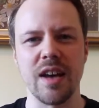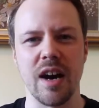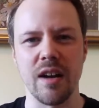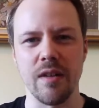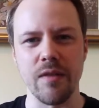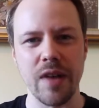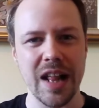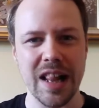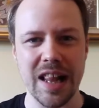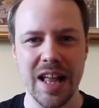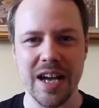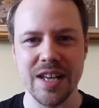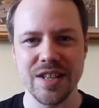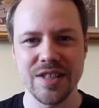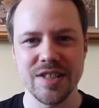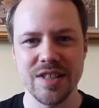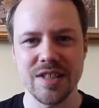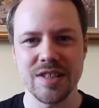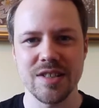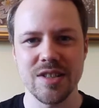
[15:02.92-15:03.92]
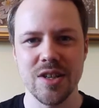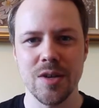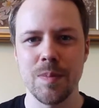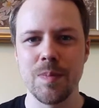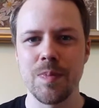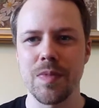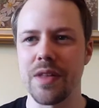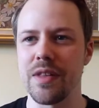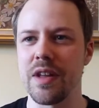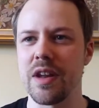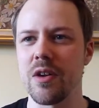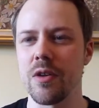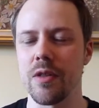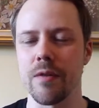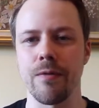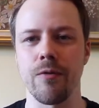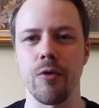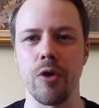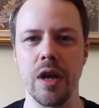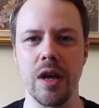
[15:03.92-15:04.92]
kind of class system, and then you got
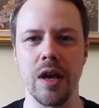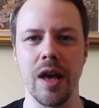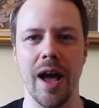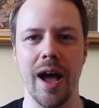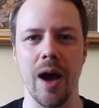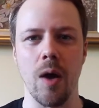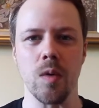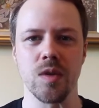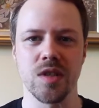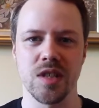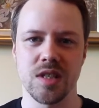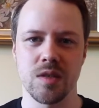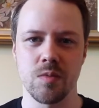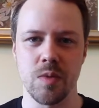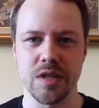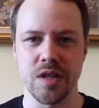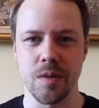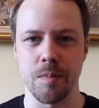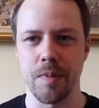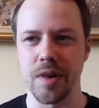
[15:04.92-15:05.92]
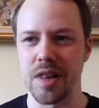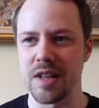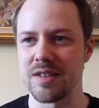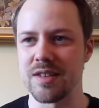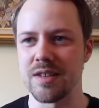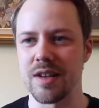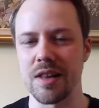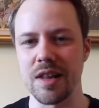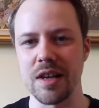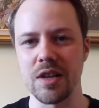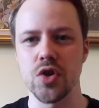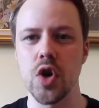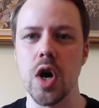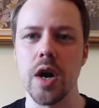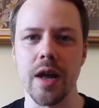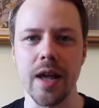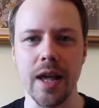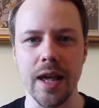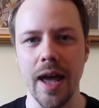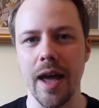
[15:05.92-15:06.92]
the three houses which are politically
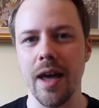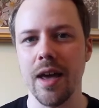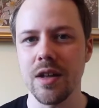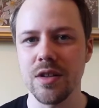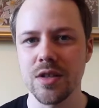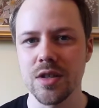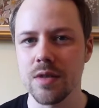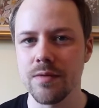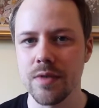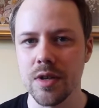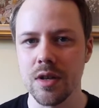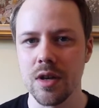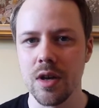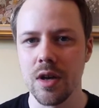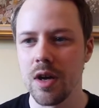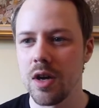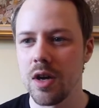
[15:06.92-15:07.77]
trying to get each other.